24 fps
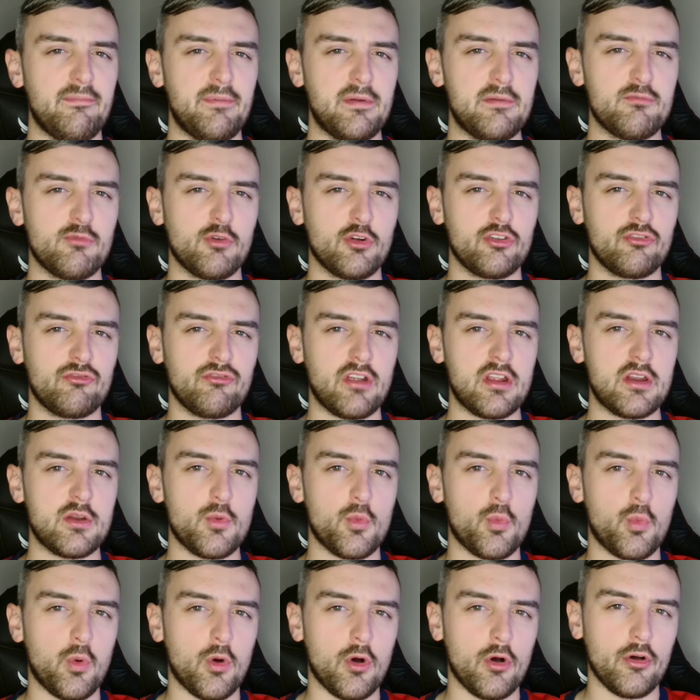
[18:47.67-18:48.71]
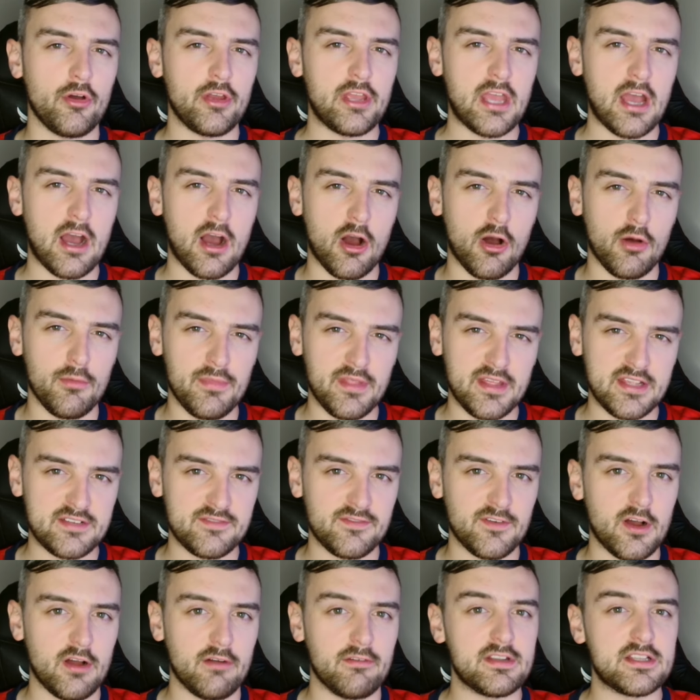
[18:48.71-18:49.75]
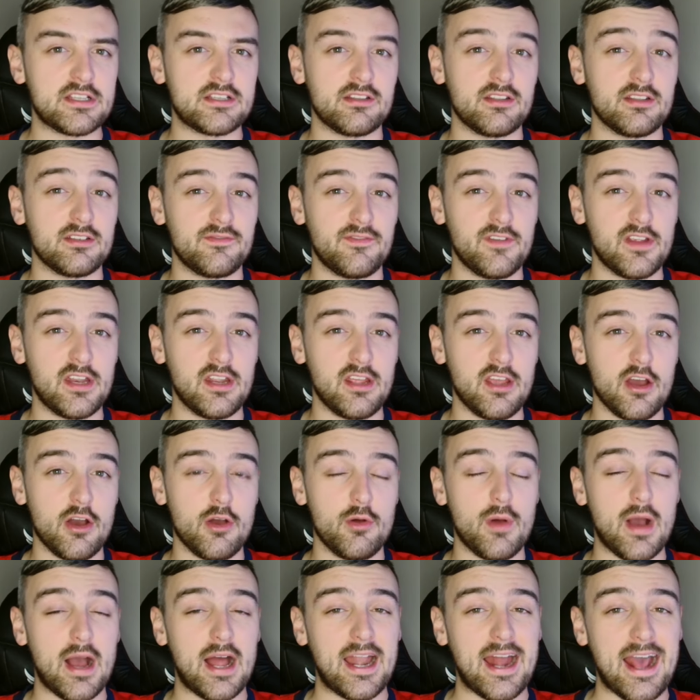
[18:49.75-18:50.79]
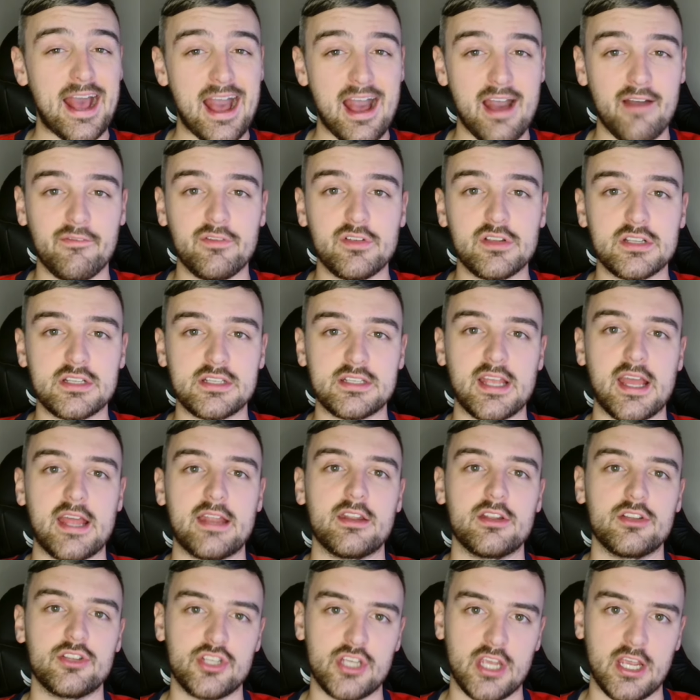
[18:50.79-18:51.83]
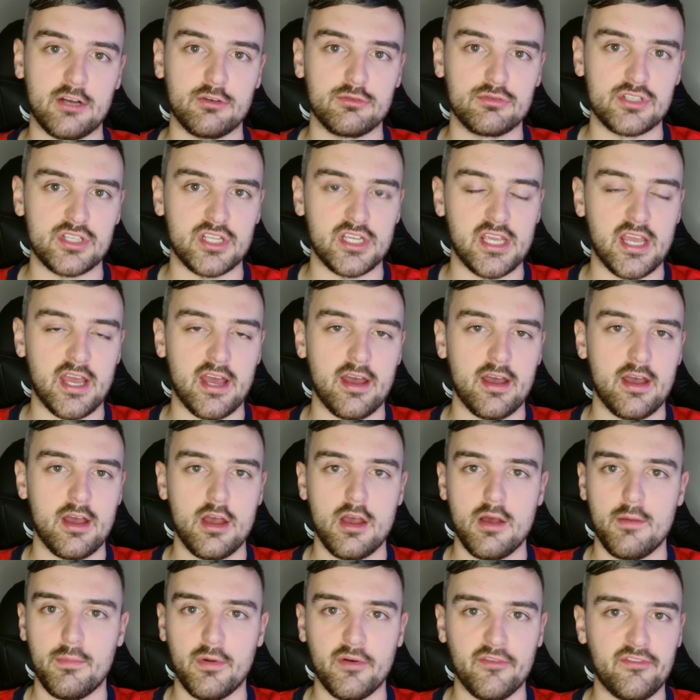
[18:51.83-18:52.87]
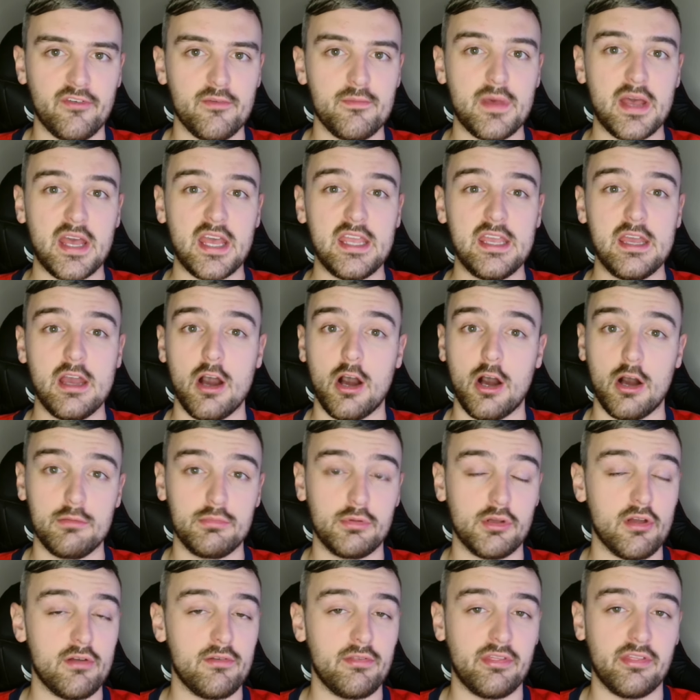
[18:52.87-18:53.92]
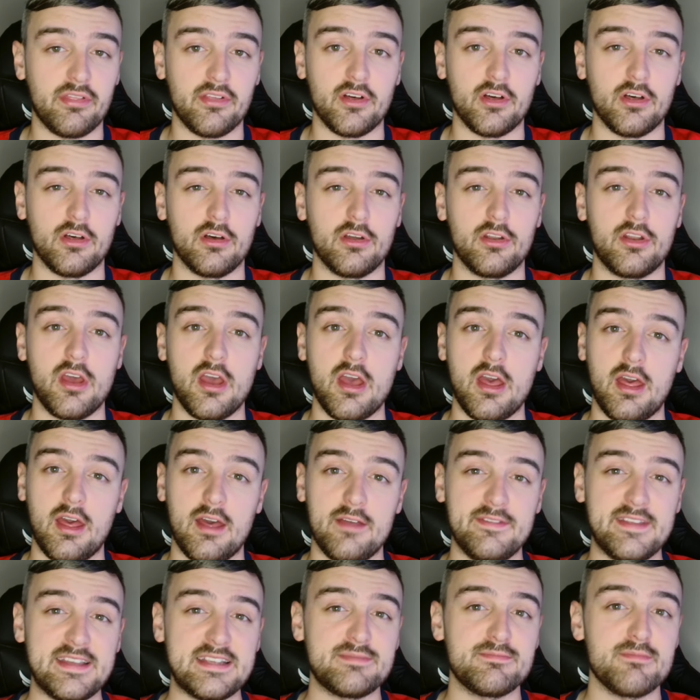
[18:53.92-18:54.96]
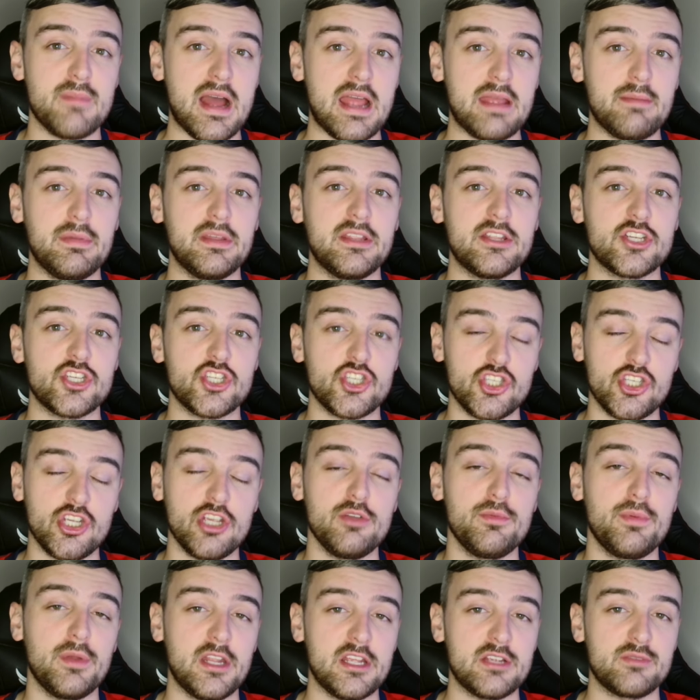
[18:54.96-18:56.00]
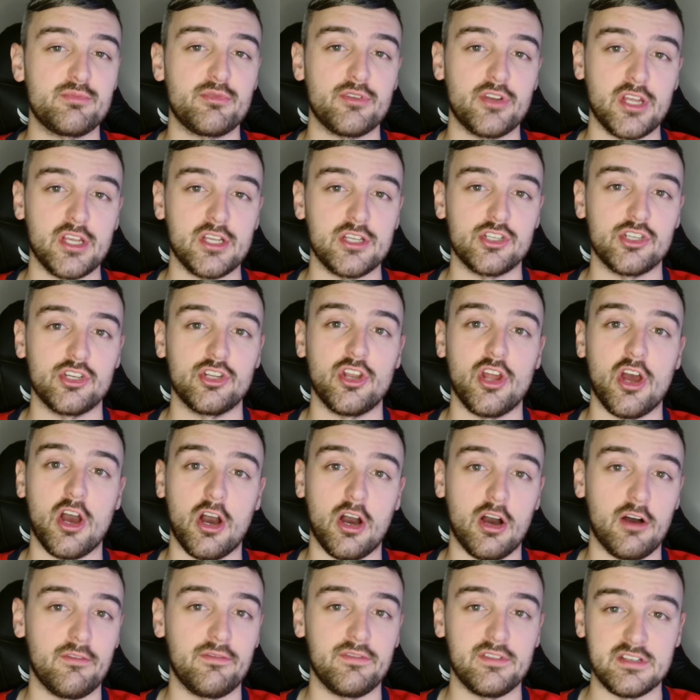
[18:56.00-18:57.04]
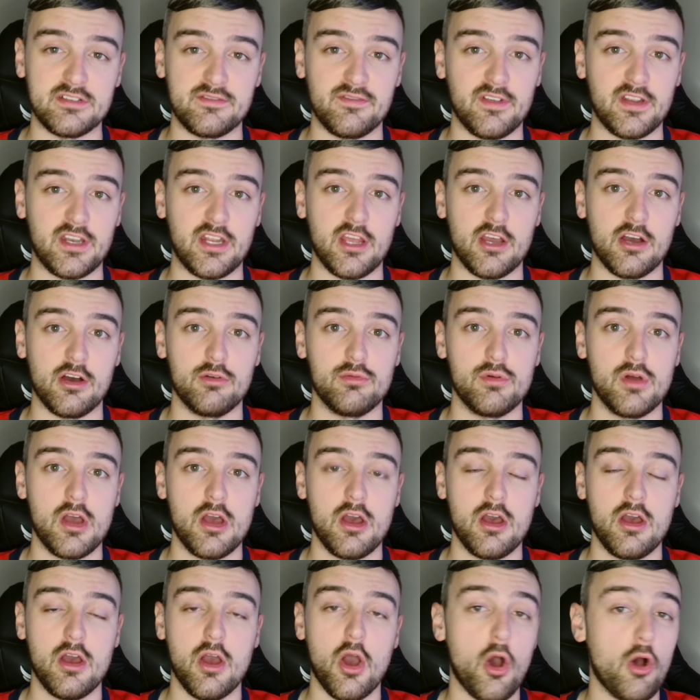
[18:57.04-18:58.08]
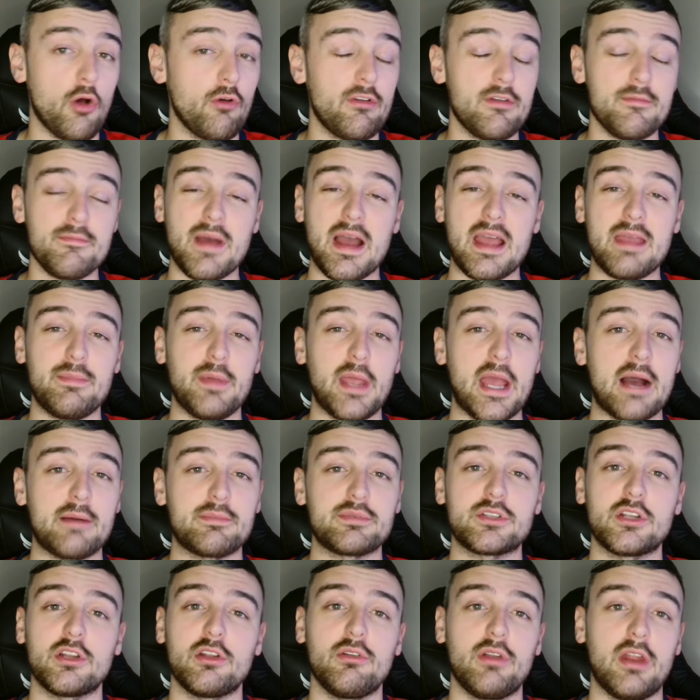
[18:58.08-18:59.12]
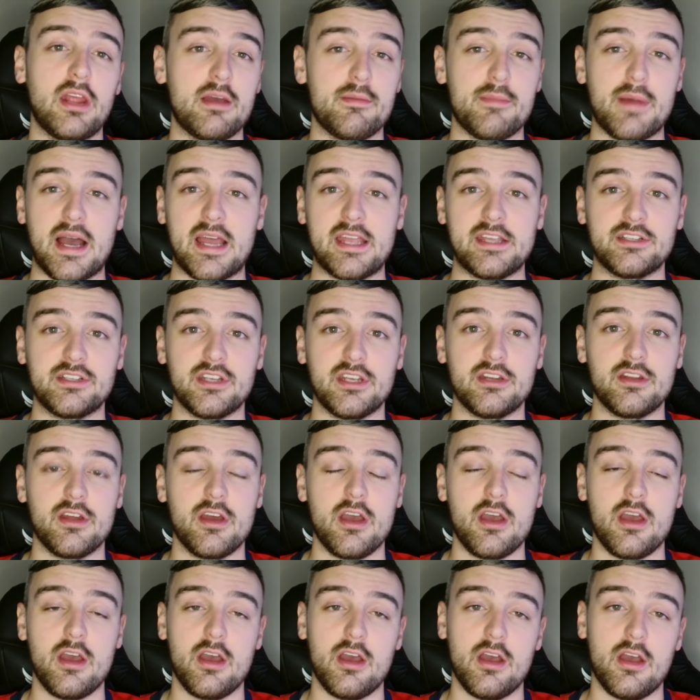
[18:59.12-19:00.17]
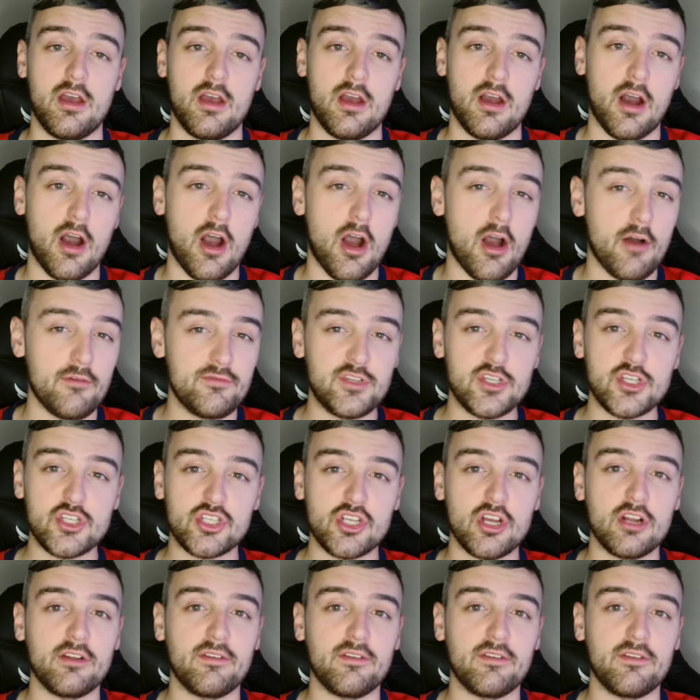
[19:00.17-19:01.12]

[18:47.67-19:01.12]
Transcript: been wondering why I'm this far into this video and I haven't said Chelsea yet, but for me, I'm going 3rd, and this may be the stupidest prediction of this video, or it may be absolutely amazing. I've just got a